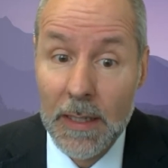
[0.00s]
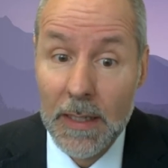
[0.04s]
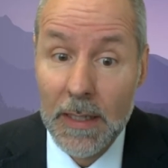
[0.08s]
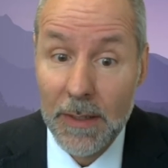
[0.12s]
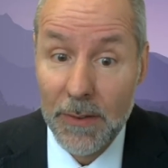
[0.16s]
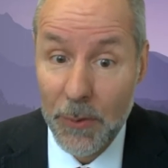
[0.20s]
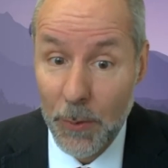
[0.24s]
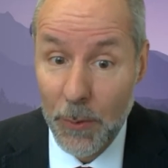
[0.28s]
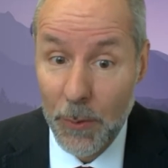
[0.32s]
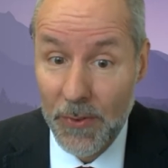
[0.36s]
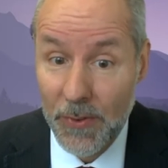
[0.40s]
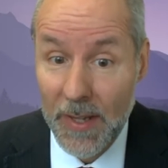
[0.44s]

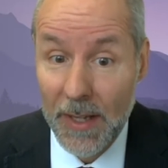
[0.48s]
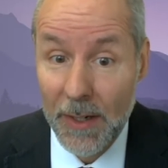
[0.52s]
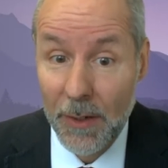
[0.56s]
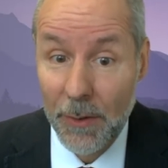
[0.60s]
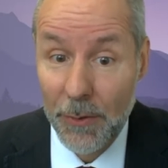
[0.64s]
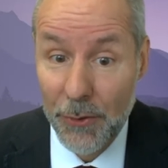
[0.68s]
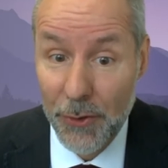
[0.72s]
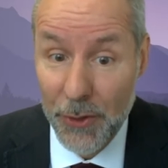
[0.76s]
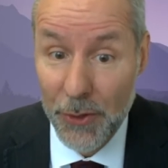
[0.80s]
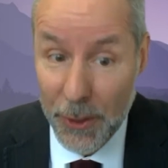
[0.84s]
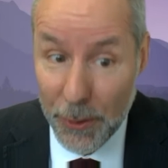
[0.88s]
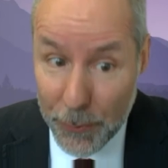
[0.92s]

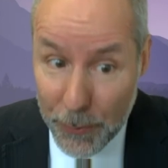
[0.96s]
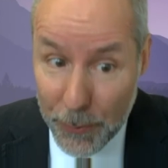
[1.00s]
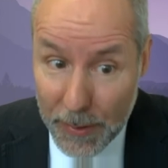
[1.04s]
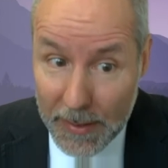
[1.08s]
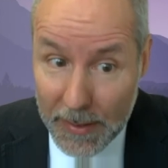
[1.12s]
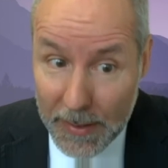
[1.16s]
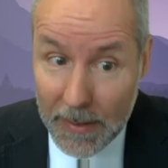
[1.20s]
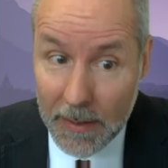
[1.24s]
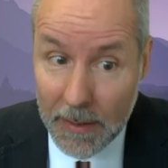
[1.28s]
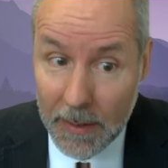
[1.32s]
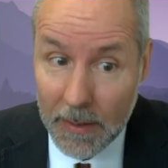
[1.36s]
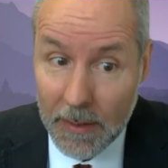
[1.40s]
suicidal
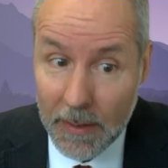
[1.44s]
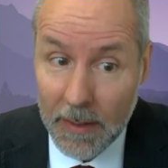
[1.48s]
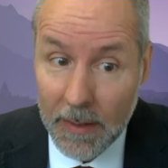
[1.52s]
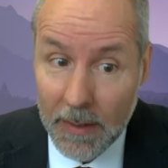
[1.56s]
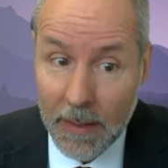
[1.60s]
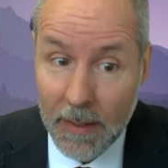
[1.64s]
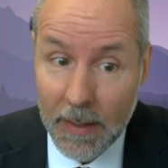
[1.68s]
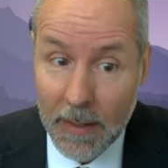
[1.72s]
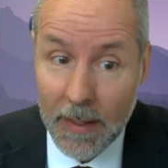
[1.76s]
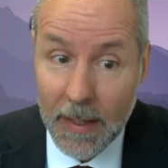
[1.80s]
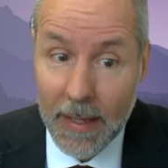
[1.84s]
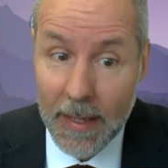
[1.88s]
children,
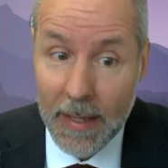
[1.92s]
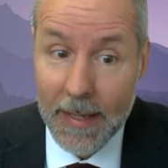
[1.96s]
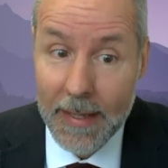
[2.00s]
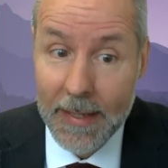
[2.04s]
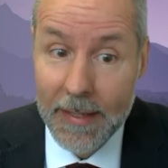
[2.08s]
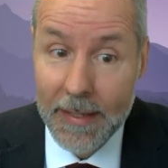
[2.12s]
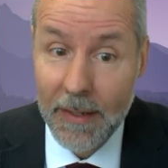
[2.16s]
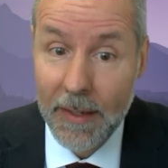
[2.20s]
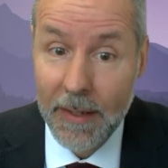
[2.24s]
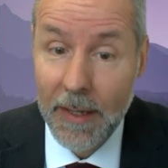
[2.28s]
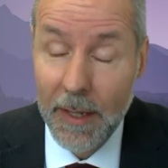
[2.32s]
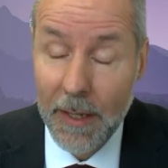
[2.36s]

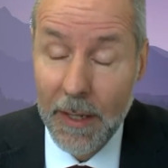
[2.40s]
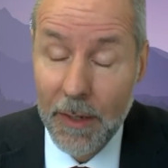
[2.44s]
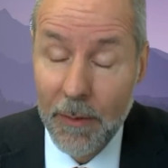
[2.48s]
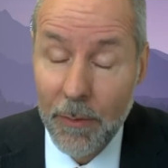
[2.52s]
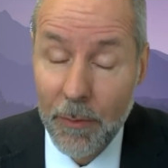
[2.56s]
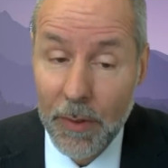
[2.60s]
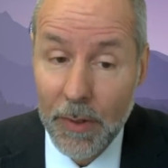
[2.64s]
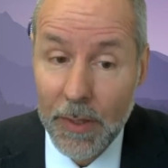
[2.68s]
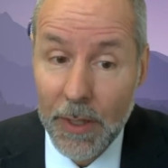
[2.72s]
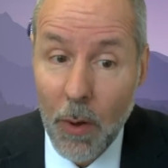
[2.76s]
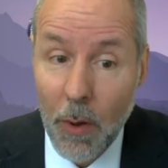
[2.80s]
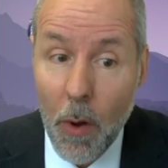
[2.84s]
and
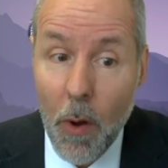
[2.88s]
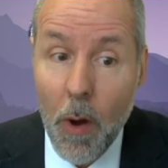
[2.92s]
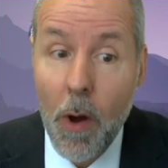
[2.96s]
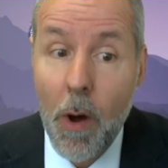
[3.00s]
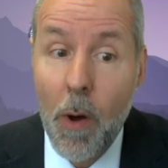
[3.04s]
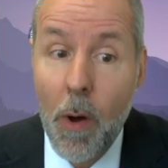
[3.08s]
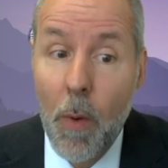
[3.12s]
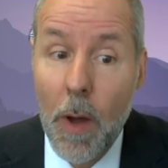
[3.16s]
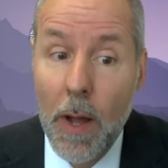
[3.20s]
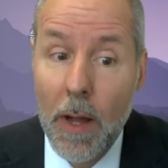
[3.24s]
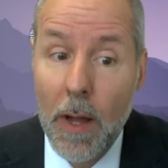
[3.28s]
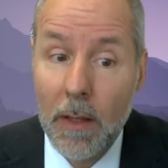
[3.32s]
really
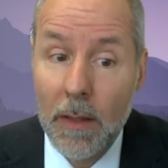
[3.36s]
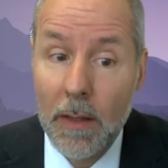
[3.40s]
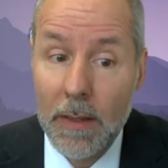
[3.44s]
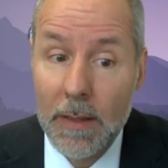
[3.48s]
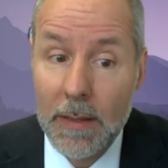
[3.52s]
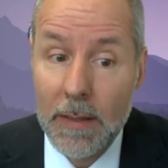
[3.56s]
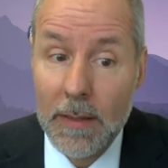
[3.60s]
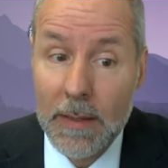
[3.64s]
all while